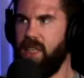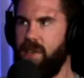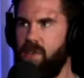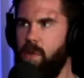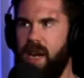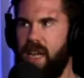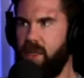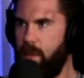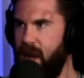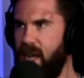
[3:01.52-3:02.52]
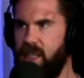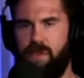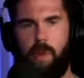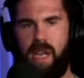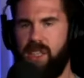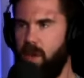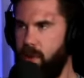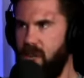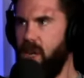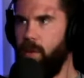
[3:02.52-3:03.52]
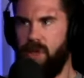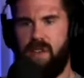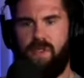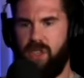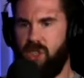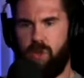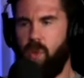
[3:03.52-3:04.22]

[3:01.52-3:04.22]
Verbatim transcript: everybody has a bias everybody has an opinion a belief it's yep.